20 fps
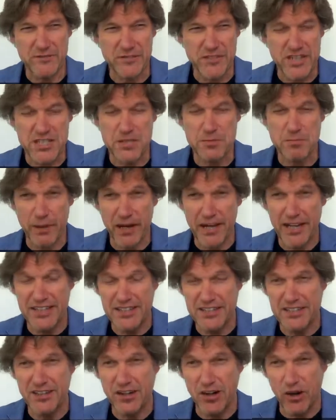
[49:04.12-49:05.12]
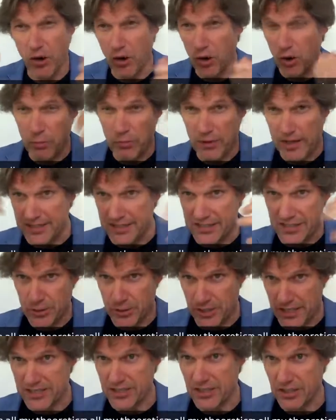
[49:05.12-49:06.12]
despite all my
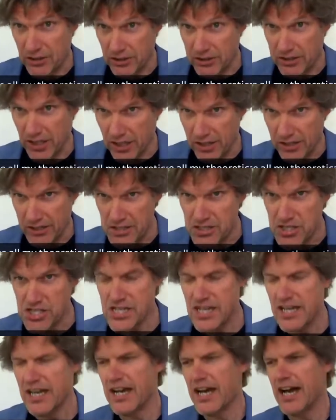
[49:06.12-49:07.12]
theoretical knowledge,